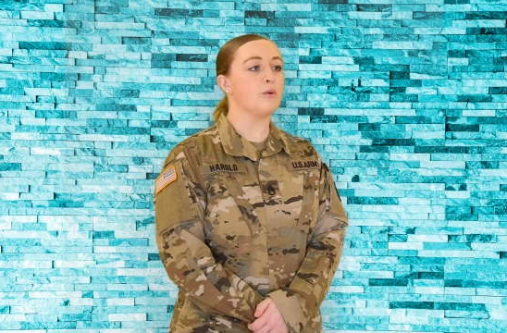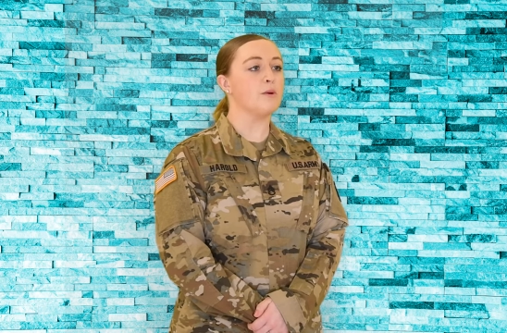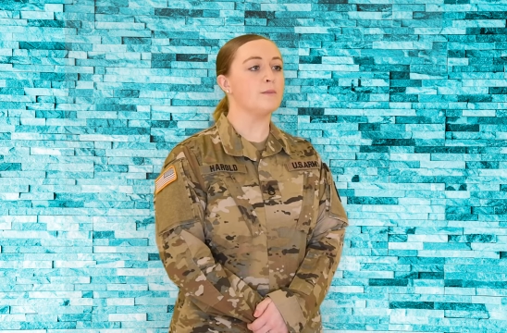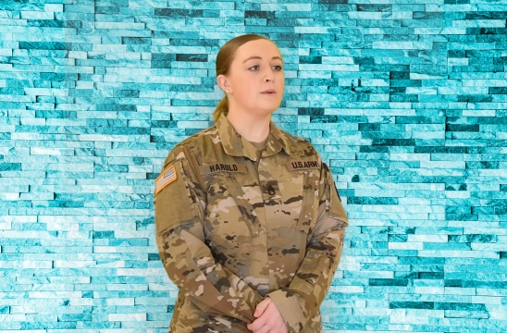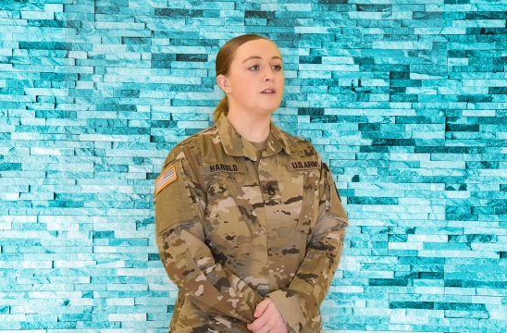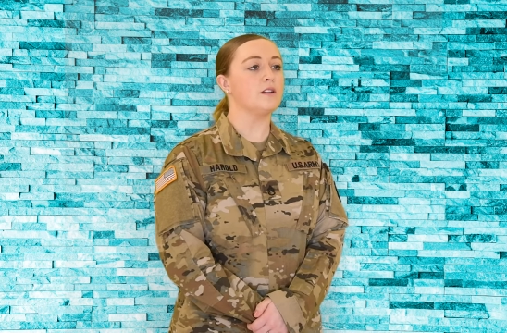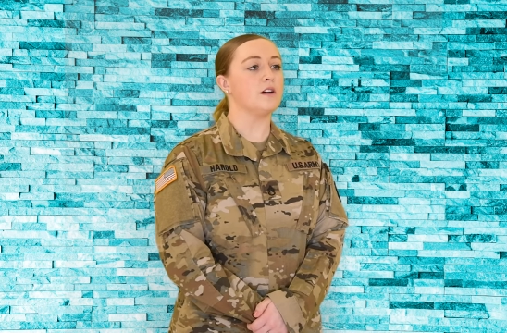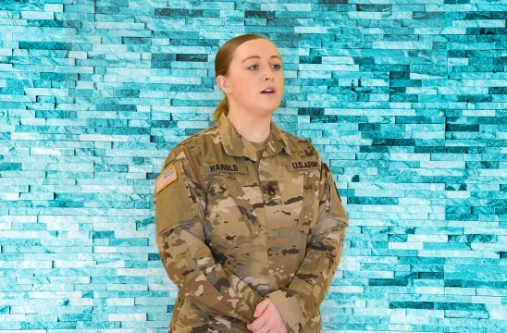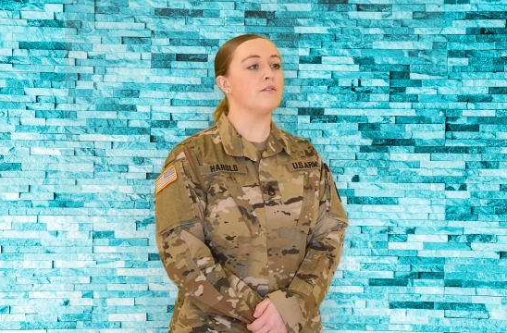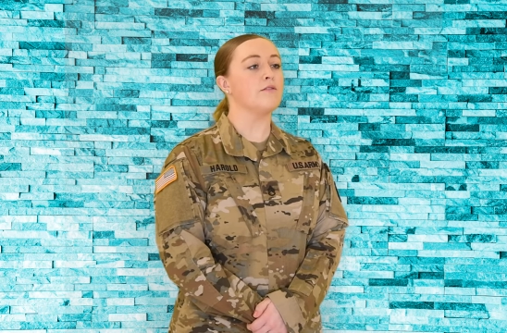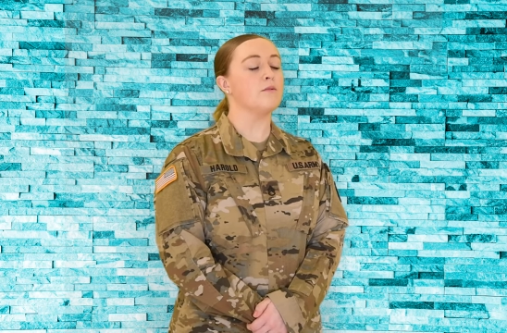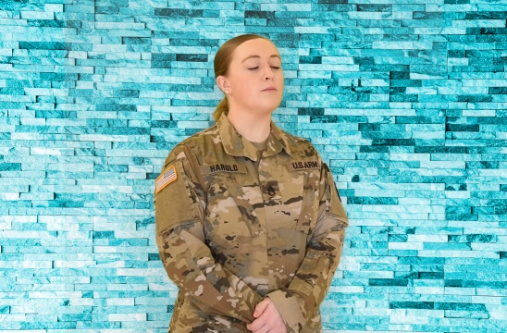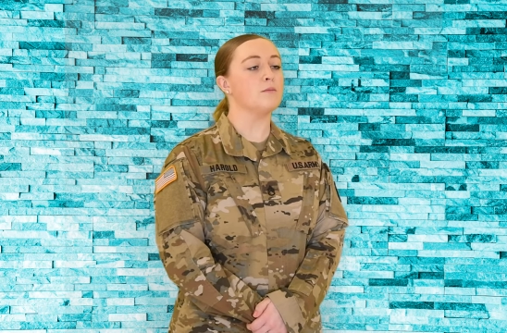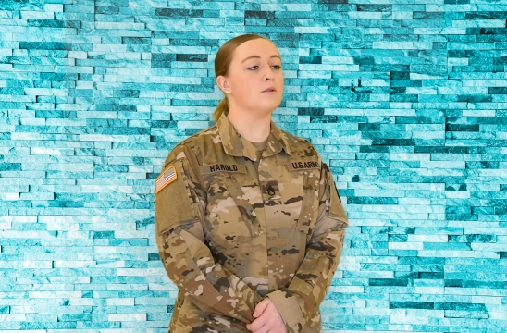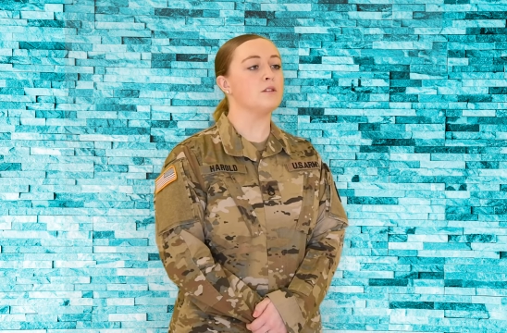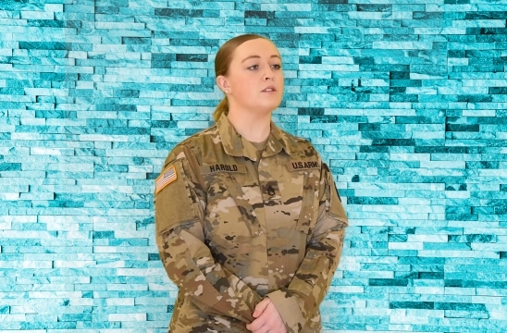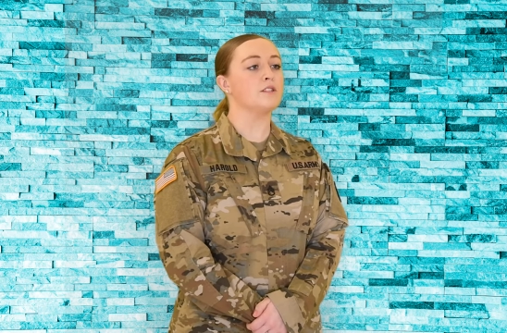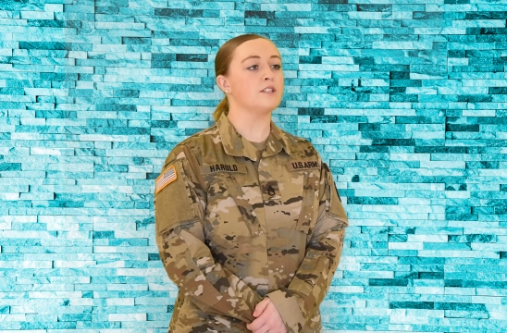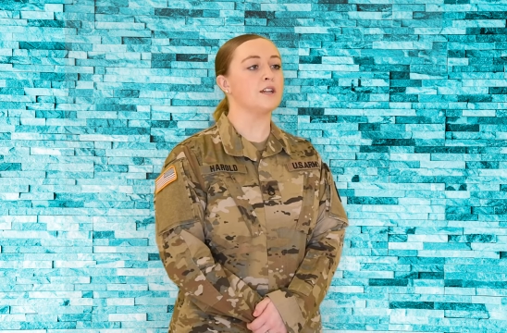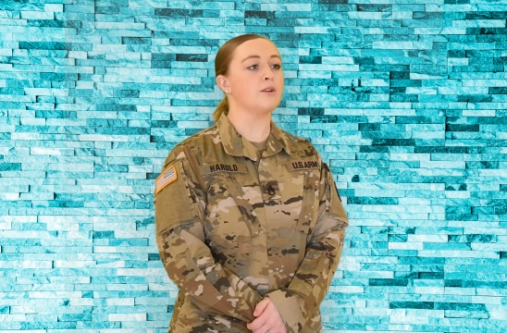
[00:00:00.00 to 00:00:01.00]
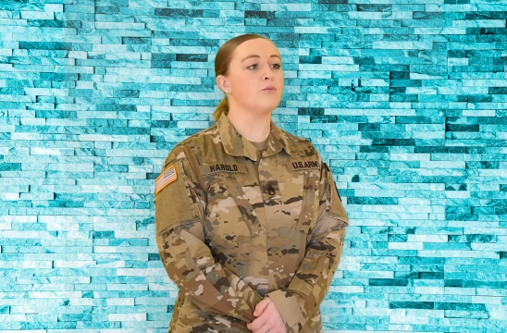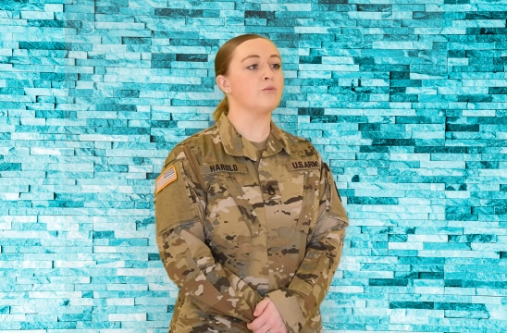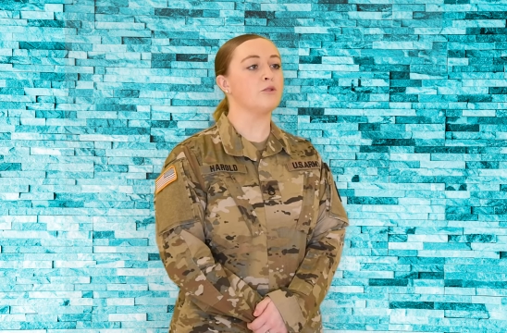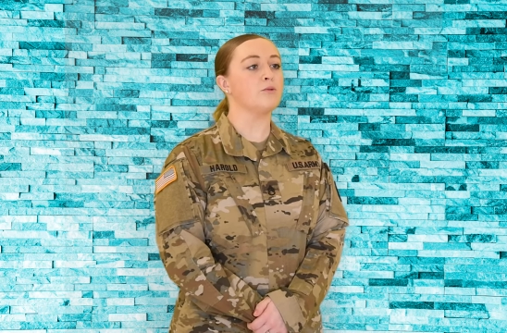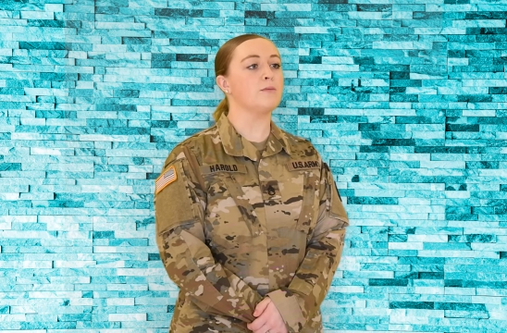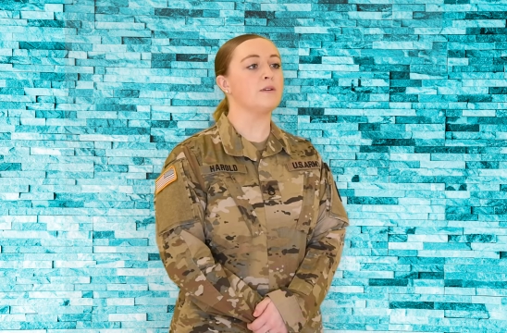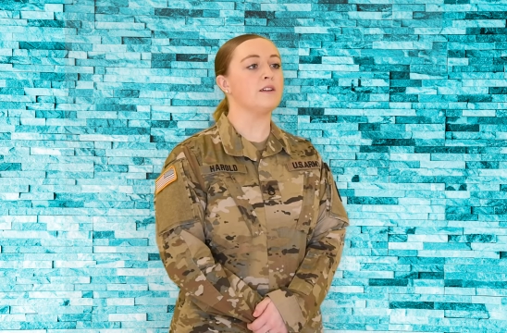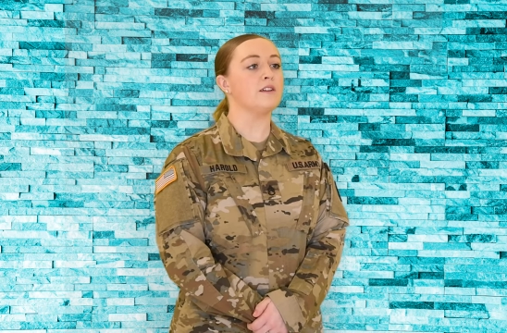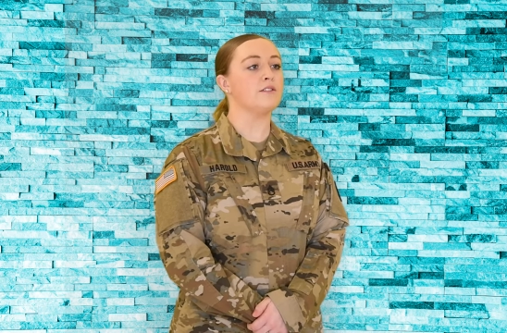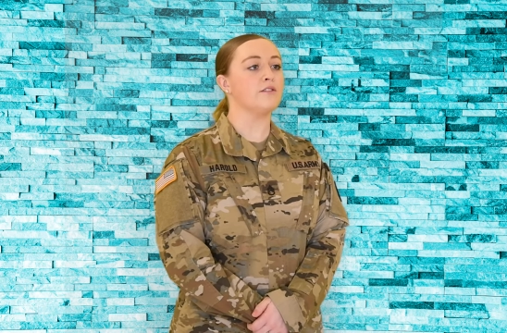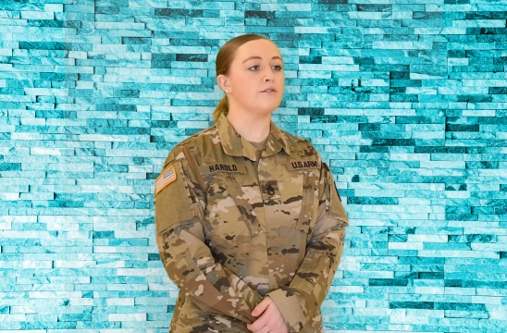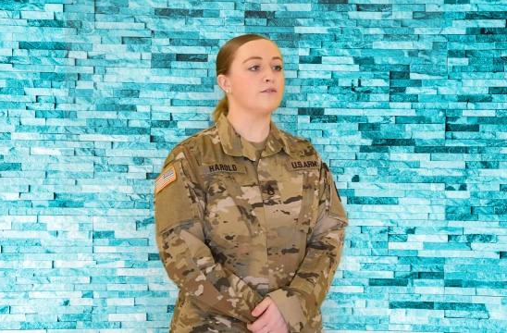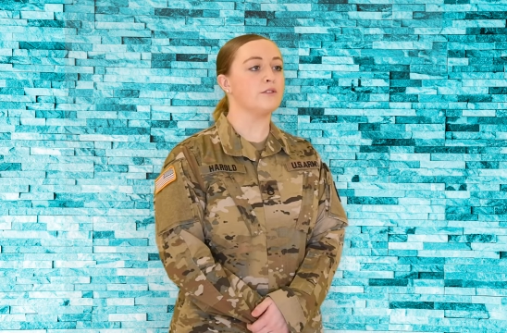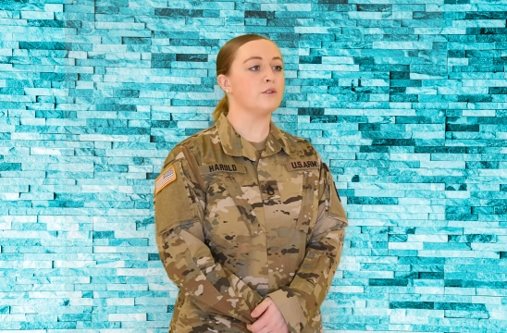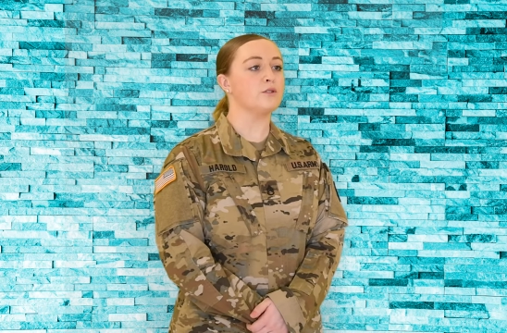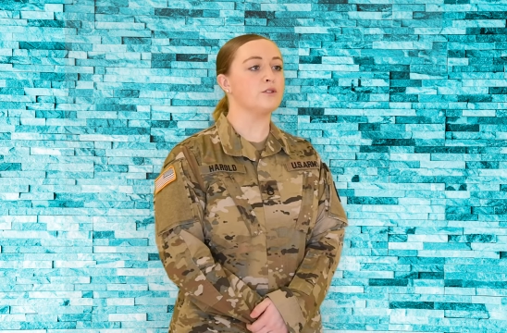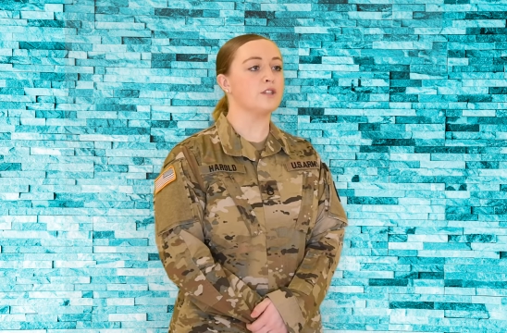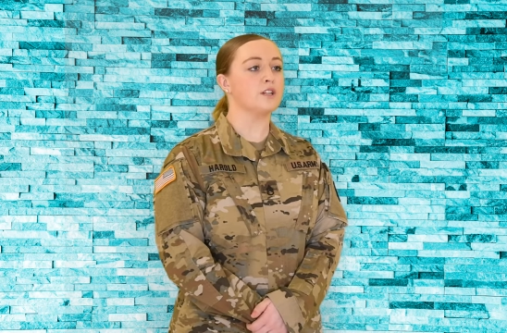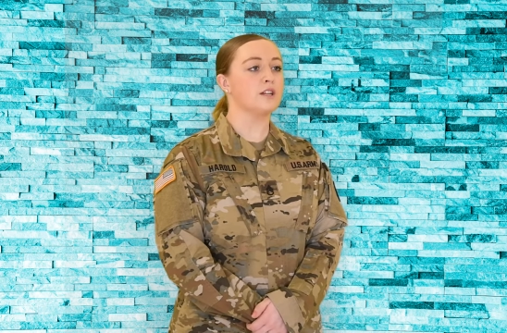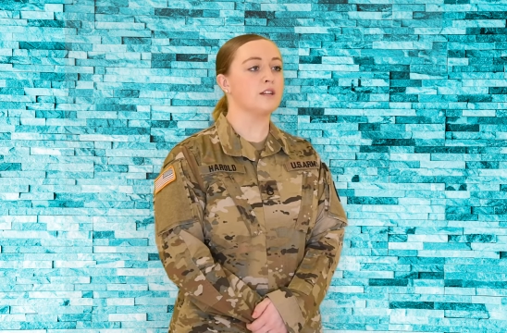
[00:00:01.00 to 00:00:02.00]
and the women of the military
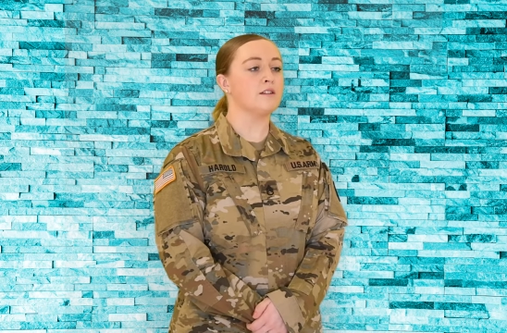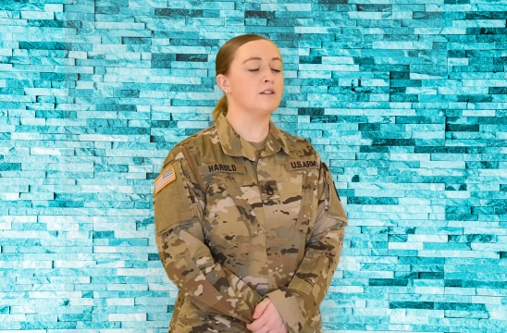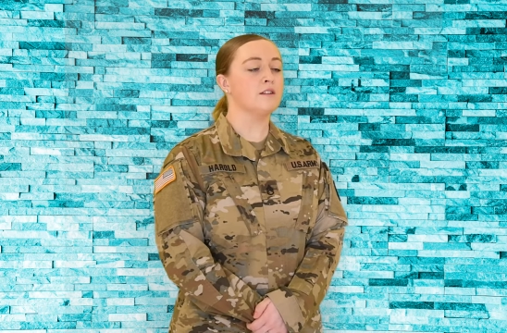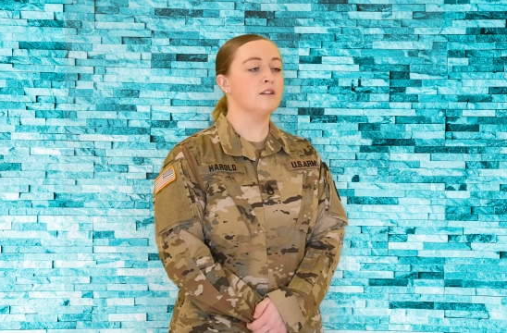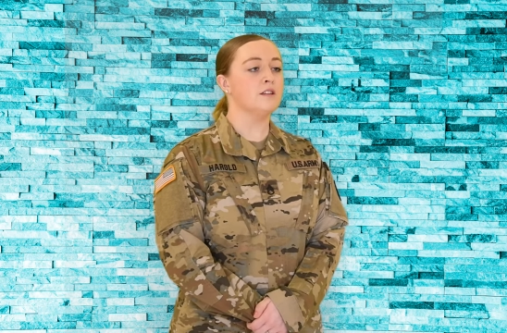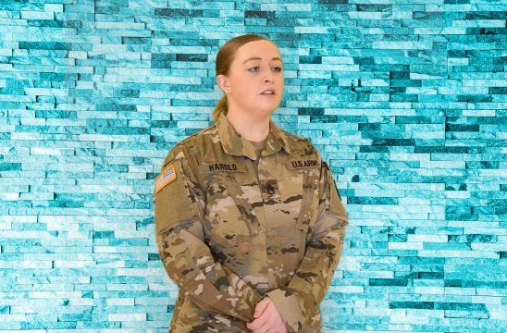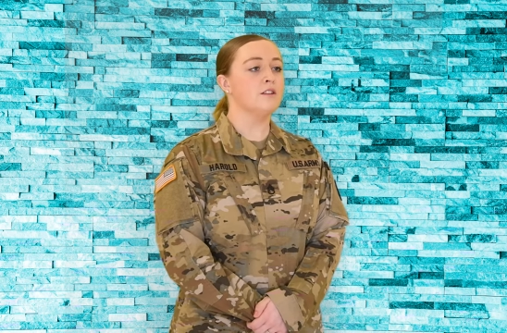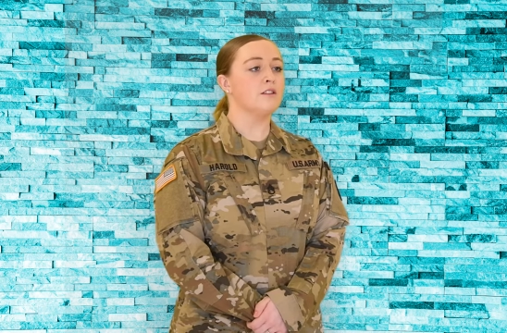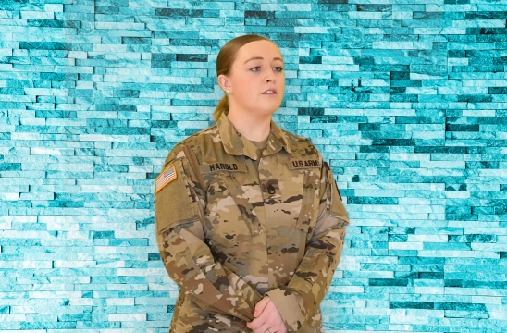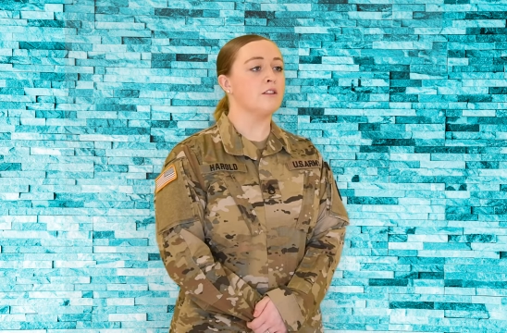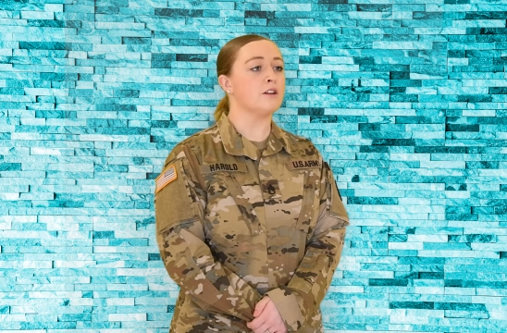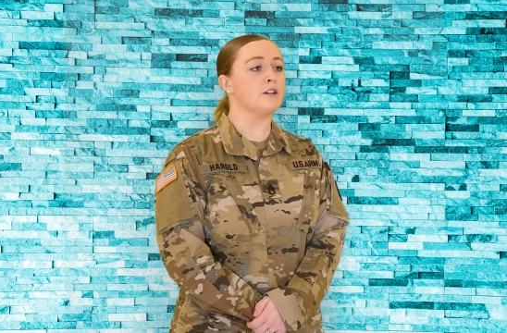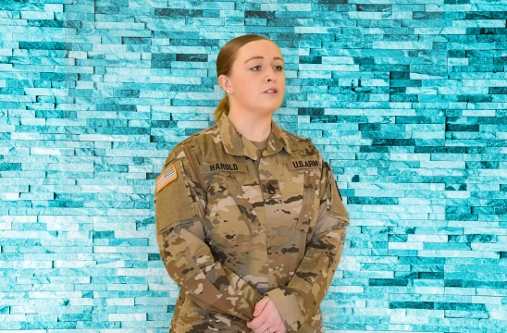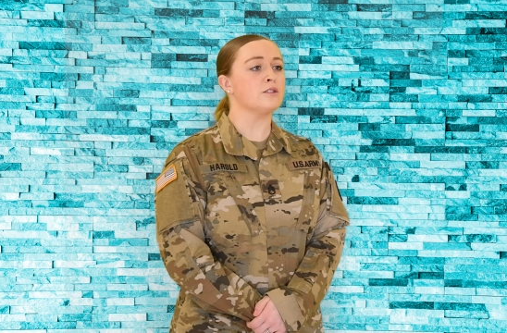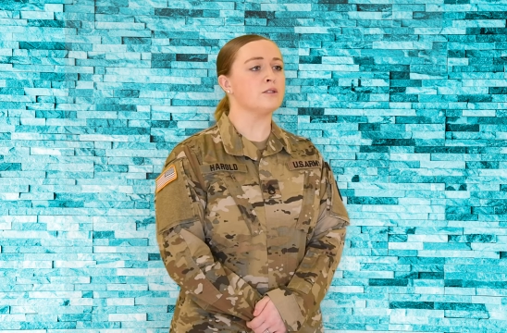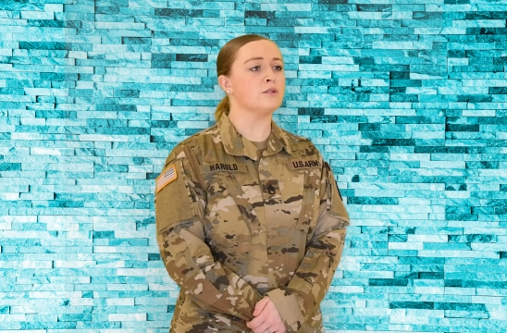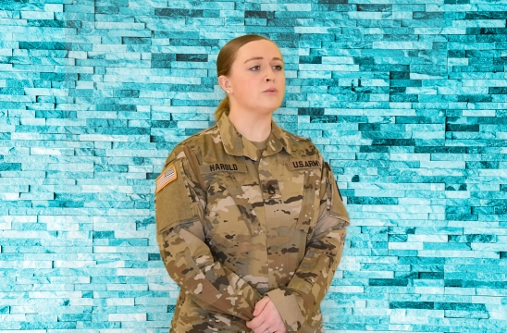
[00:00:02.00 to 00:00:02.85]
will be in the future.